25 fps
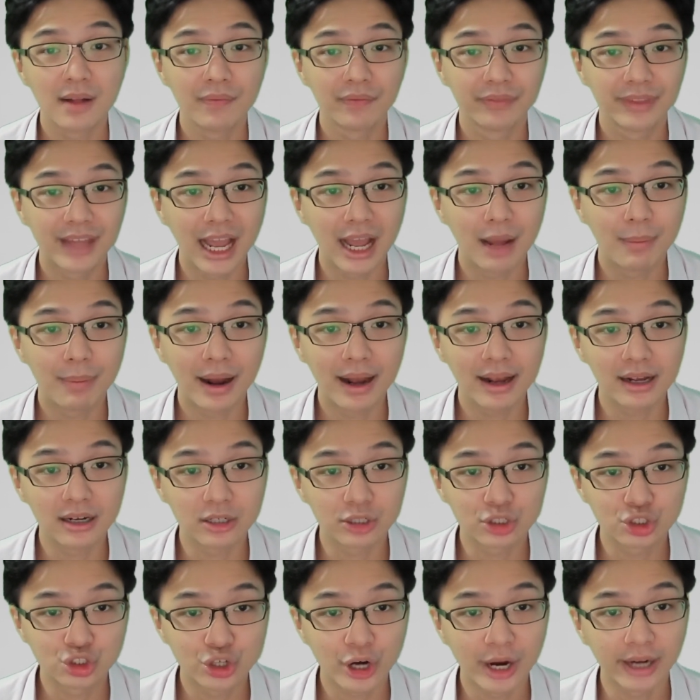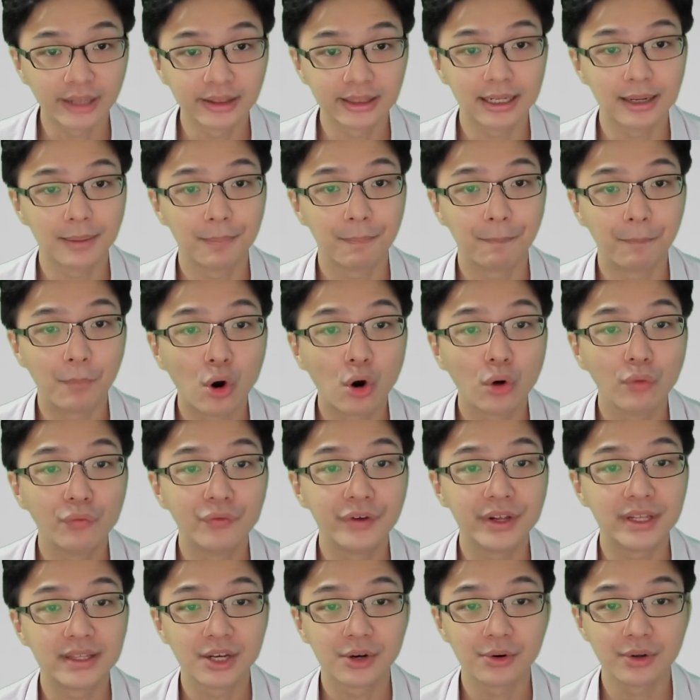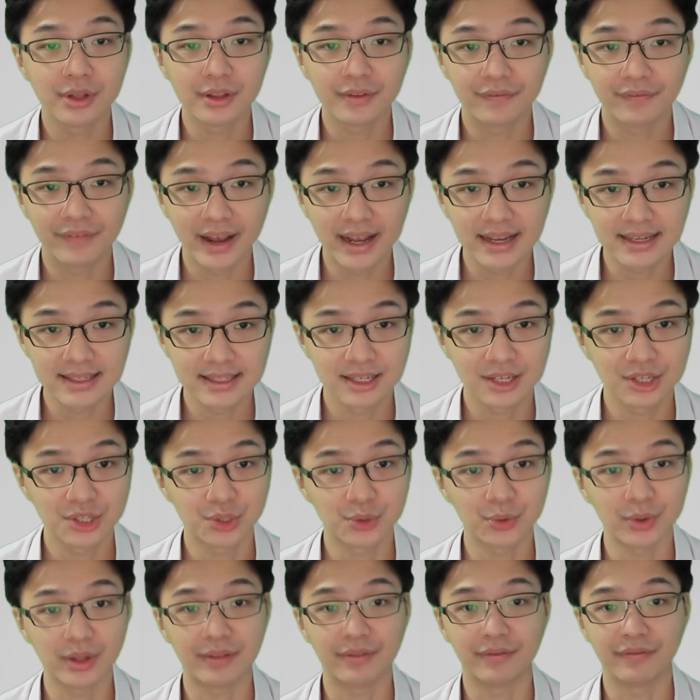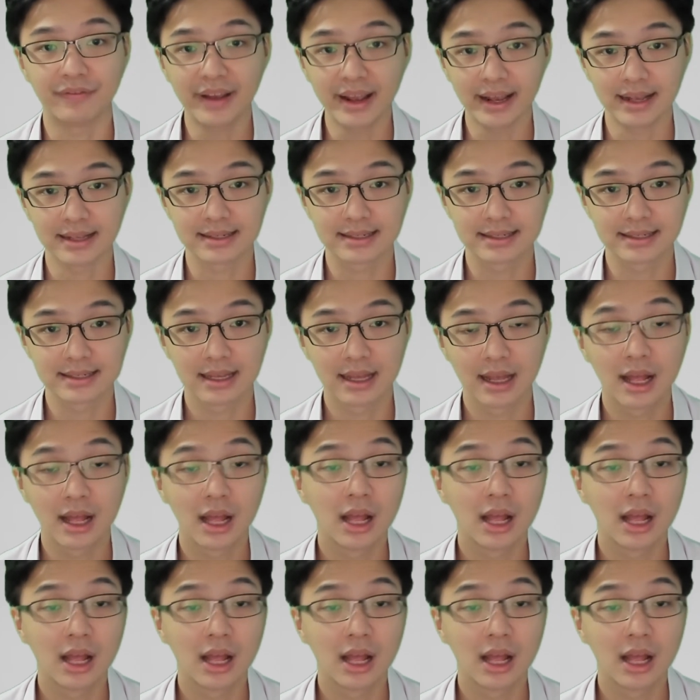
thereby attracting more retail investors to invest